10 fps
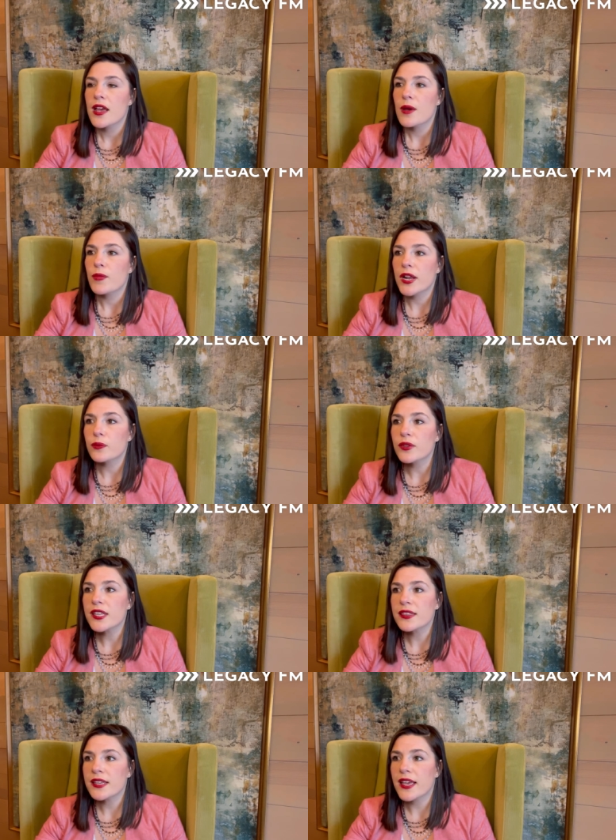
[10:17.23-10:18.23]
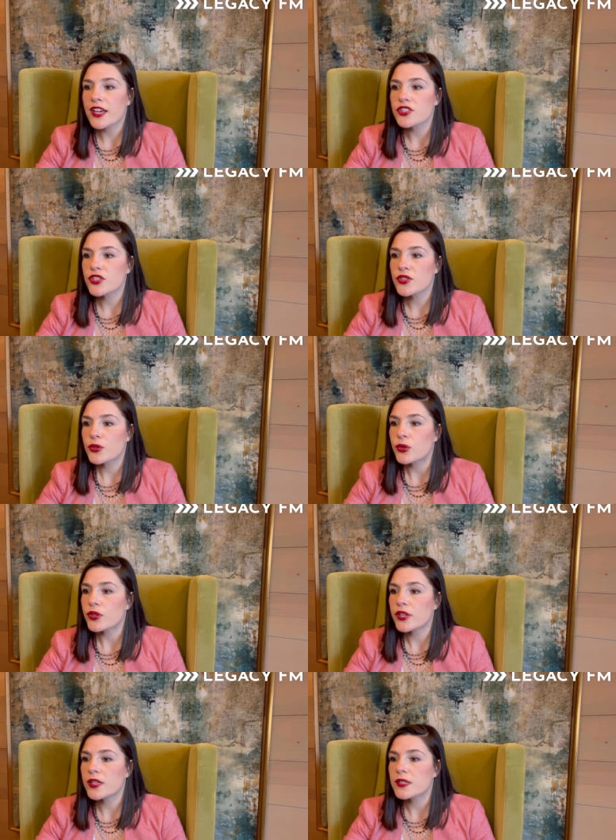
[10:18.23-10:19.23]
but I really think ASHE
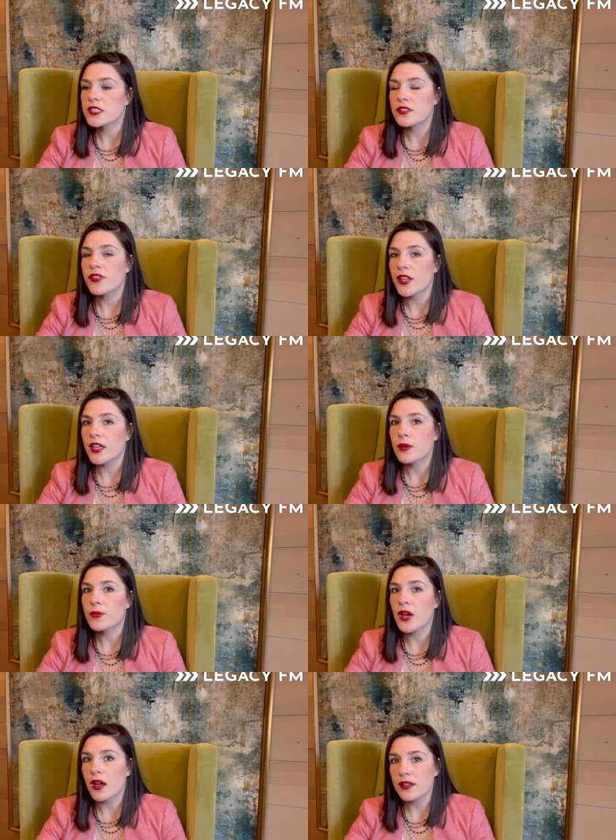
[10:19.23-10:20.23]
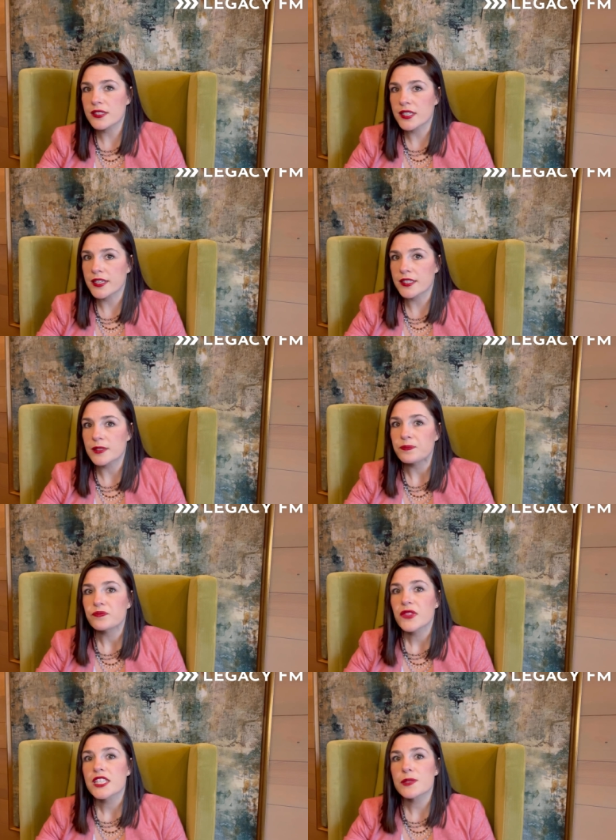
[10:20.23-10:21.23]
could develop content
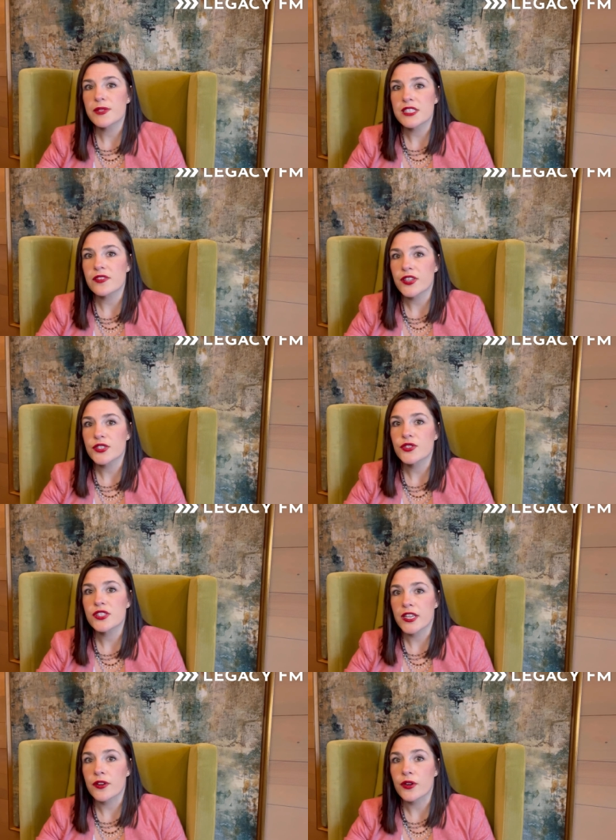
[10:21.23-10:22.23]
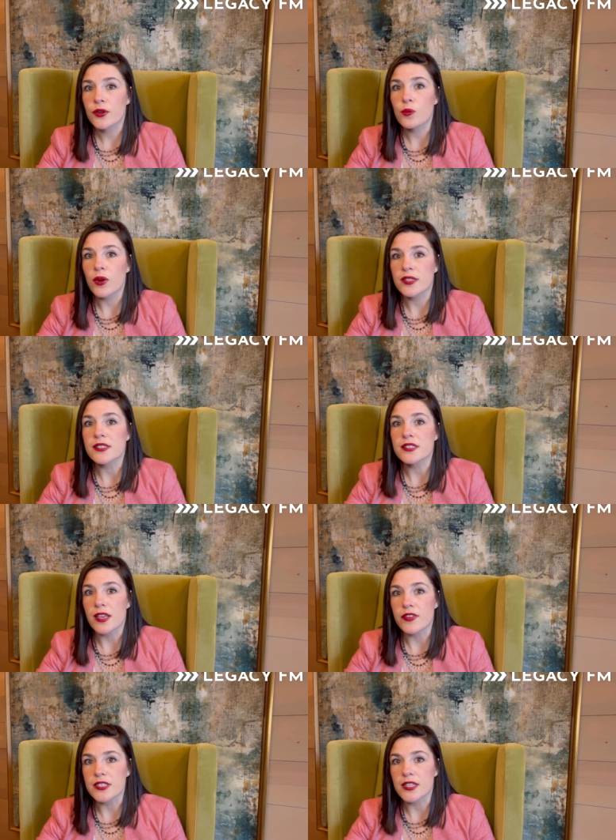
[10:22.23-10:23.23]
specific to standard one
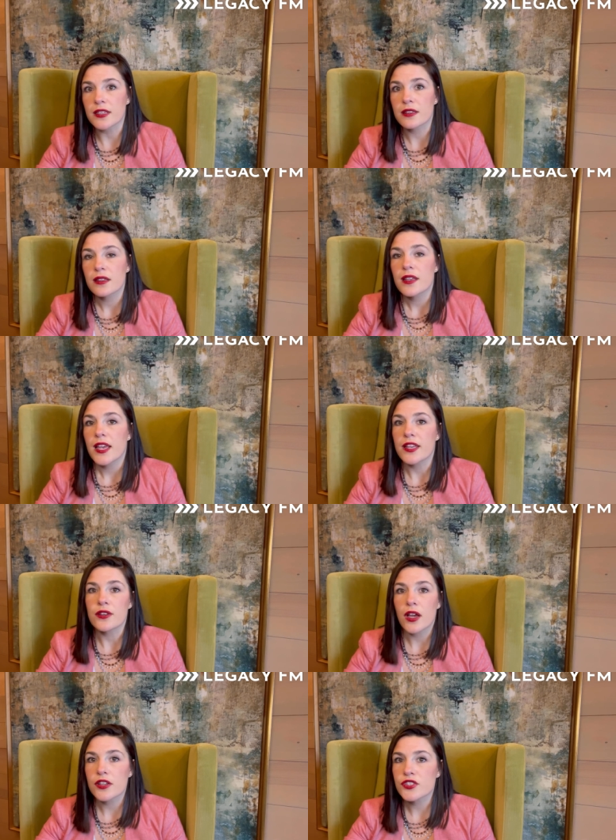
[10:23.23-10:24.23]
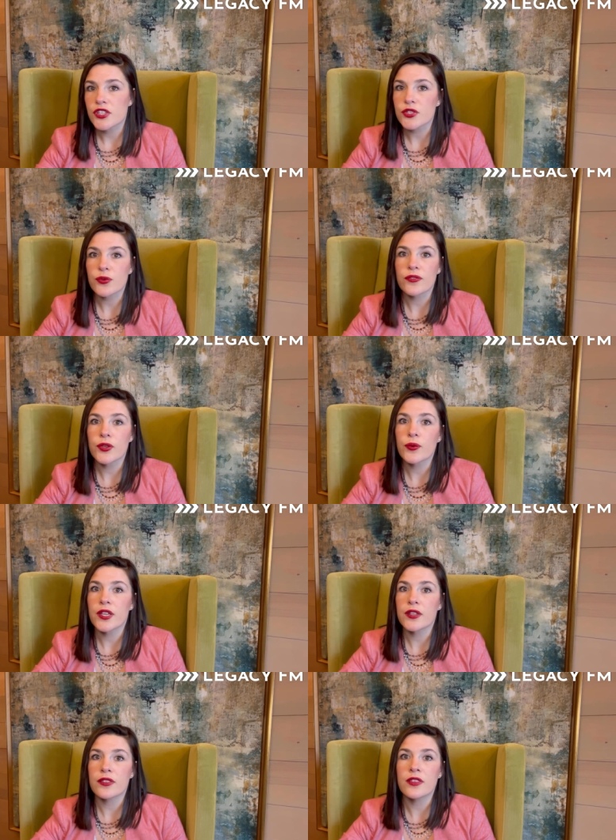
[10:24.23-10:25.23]
seventy and not just
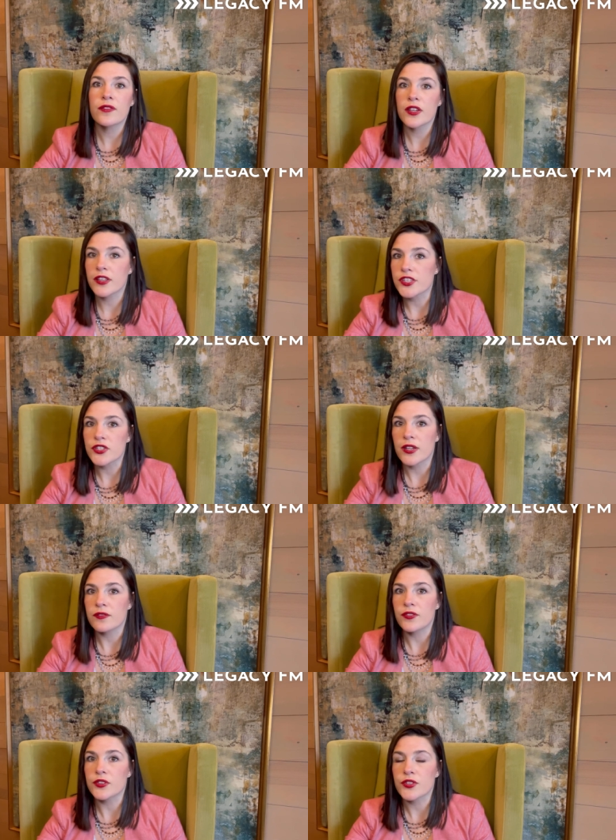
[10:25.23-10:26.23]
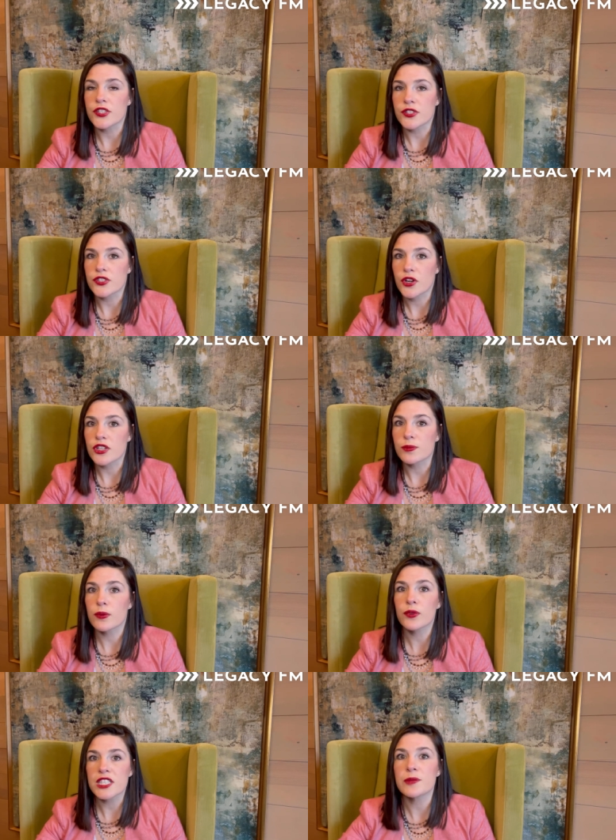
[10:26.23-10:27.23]
reviewing the ventilation and filtration charts, but
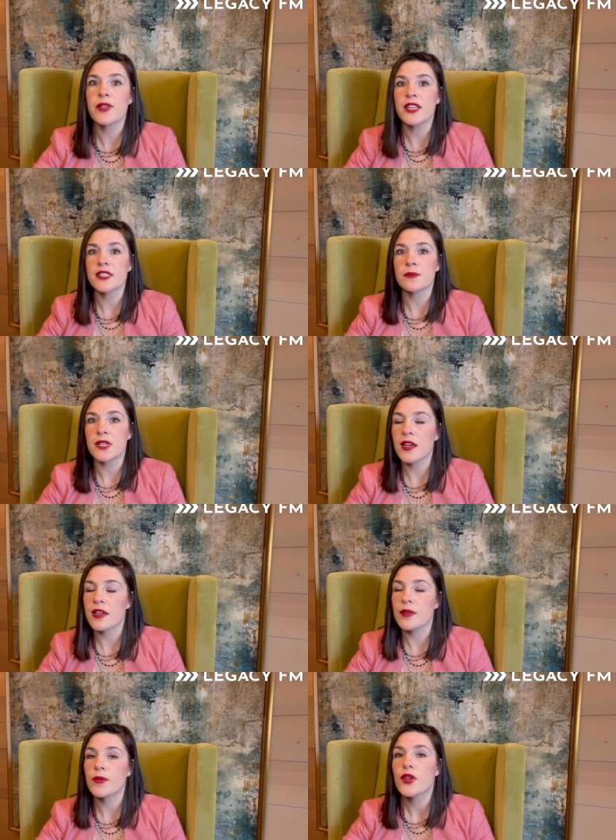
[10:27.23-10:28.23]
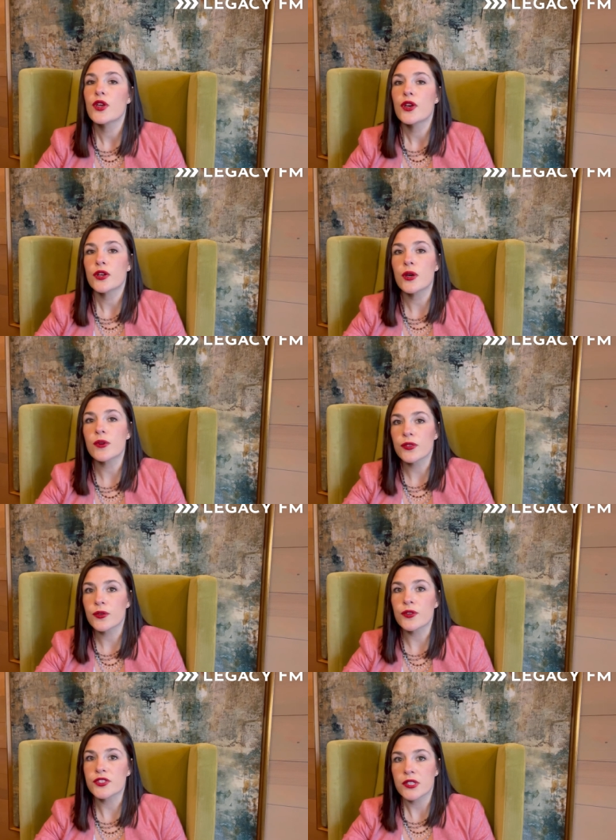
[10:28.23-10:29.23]
really spending some time going through
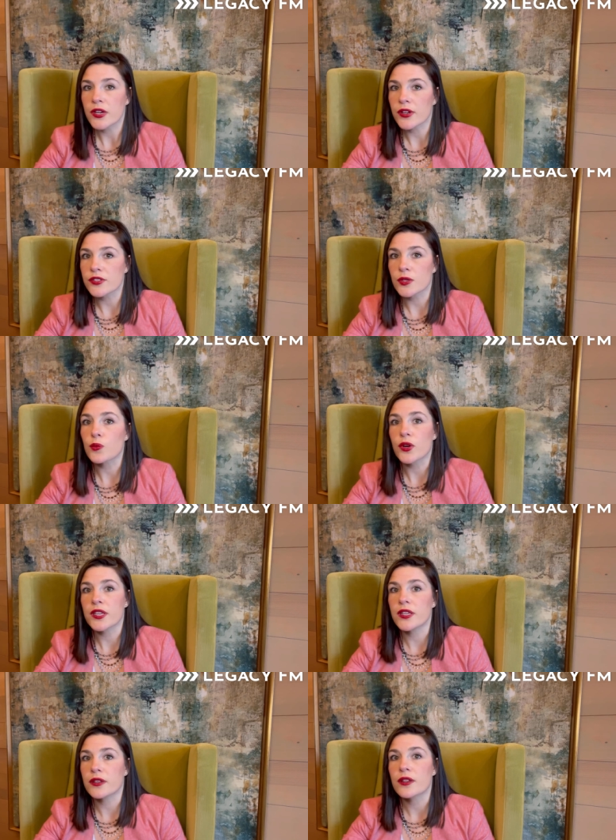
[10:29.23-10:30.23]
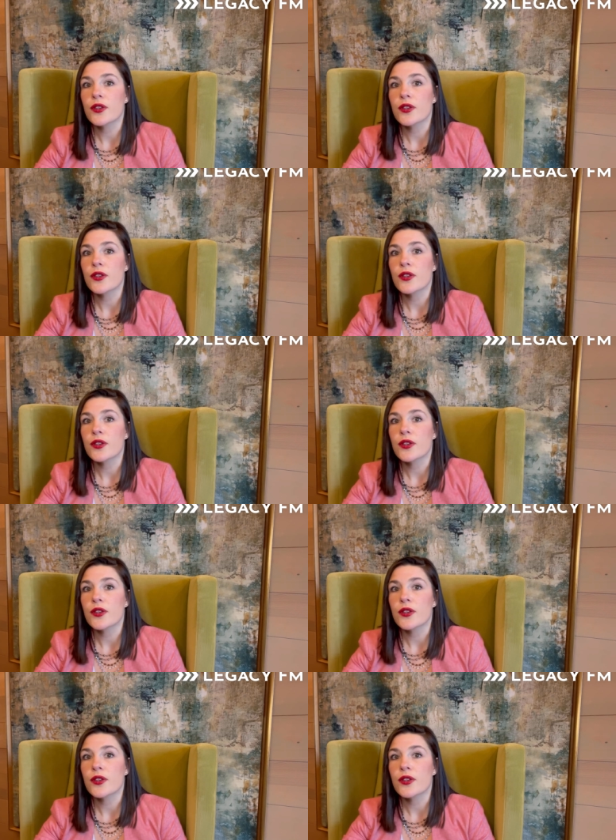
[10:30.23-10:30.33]
those scenarios and working